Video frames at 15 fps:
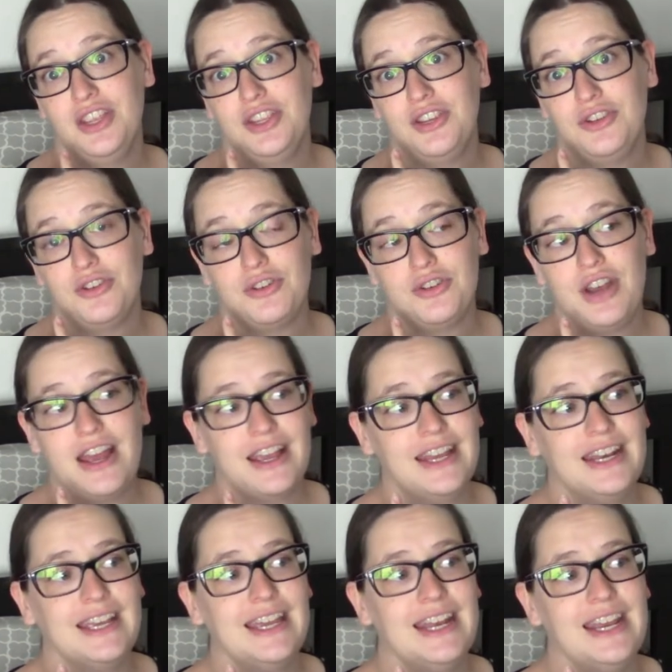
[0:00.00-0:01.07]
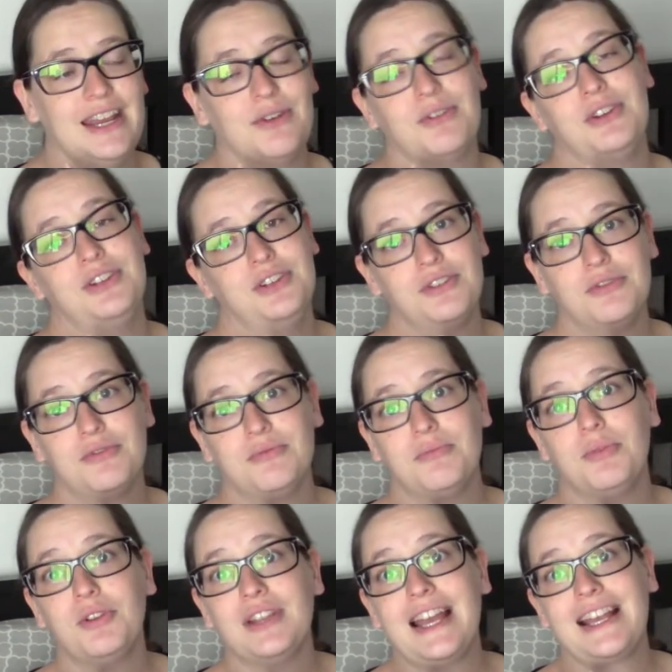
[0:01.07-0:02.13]
you're not going to get it or you're
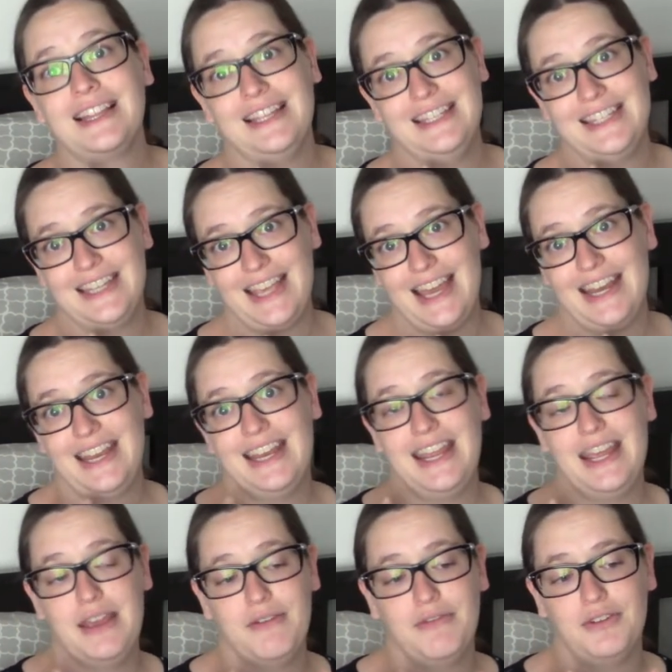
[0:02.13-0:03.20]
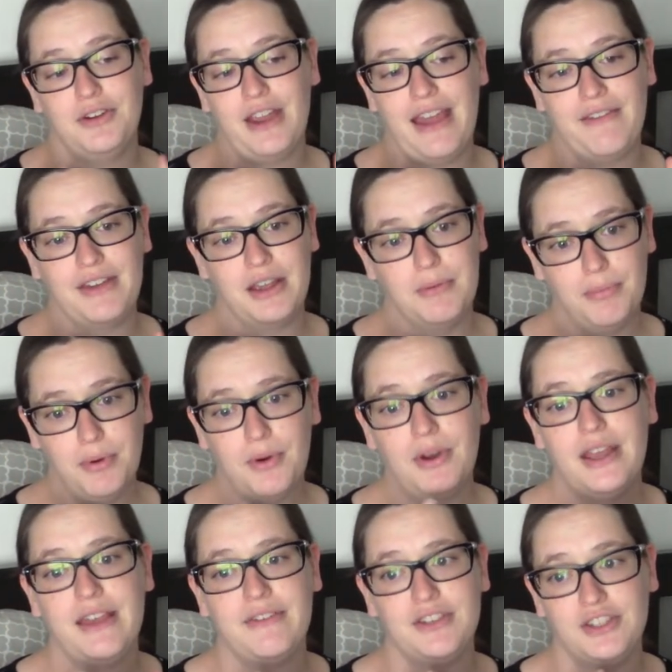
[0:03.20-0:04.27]
more likely to get it if you're having a
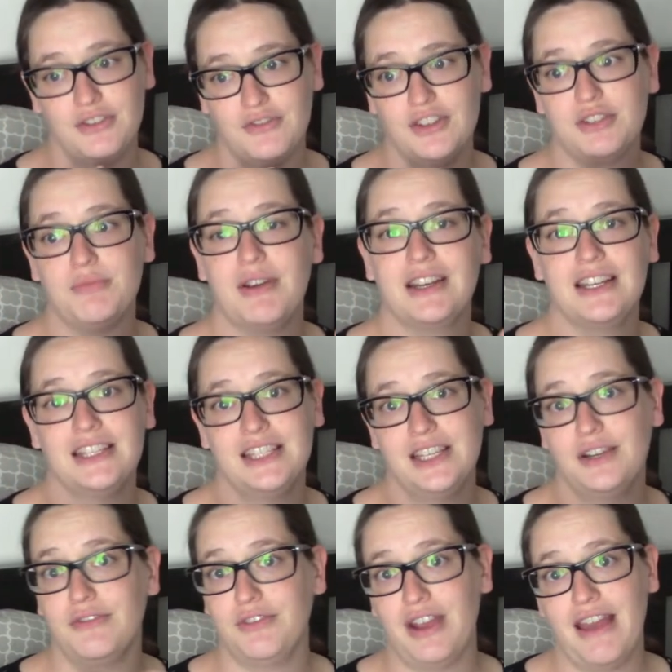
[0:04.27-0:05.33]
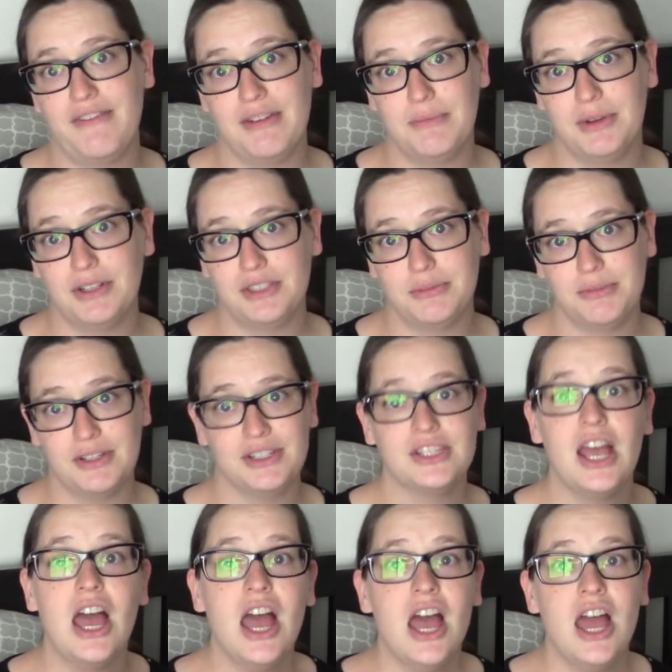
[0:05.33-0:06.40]
boy, if it's your first pregnancy, or if you're having multiples.
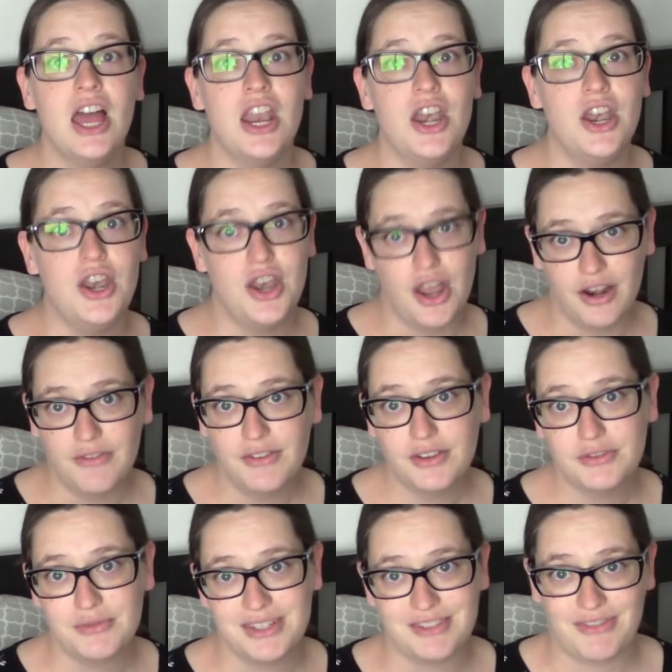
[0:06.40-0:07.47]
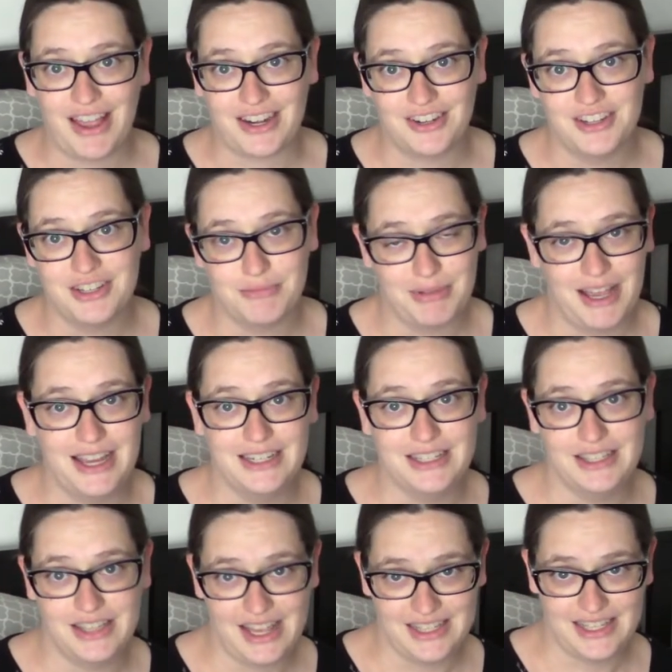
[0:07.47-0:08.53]
None of those risk factors applied
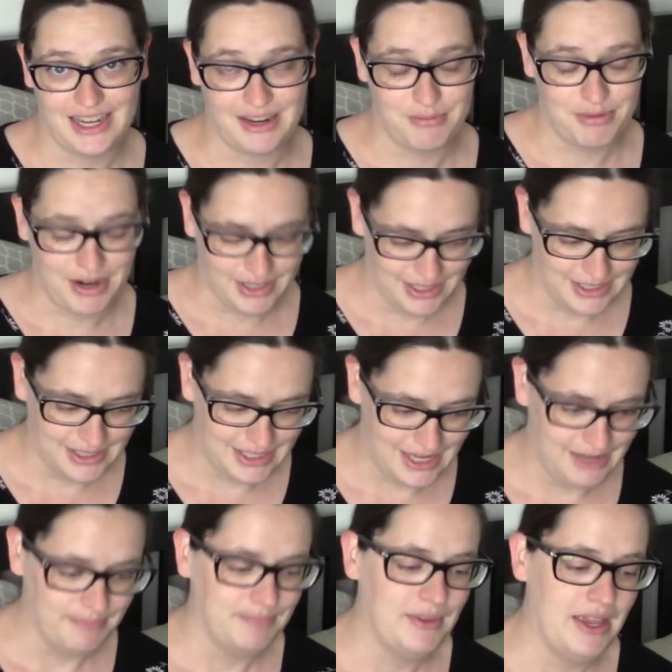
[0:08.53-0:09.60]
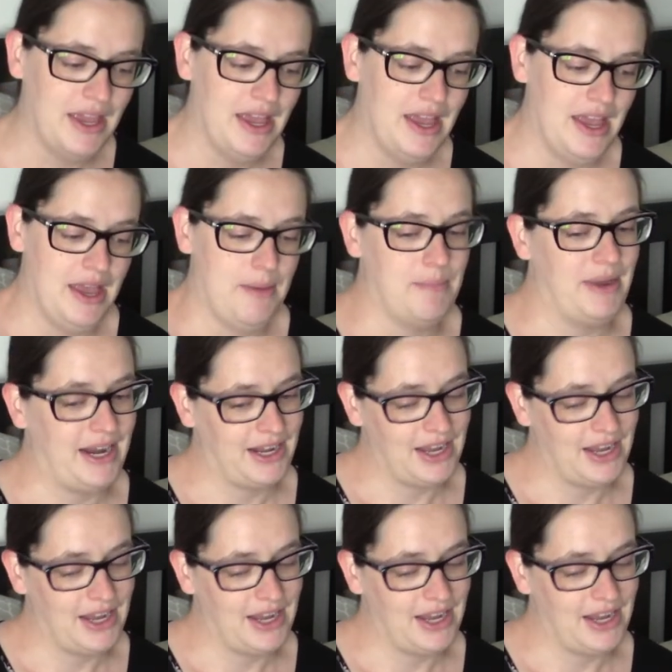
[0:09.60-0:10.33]
to that second pregnancy, but I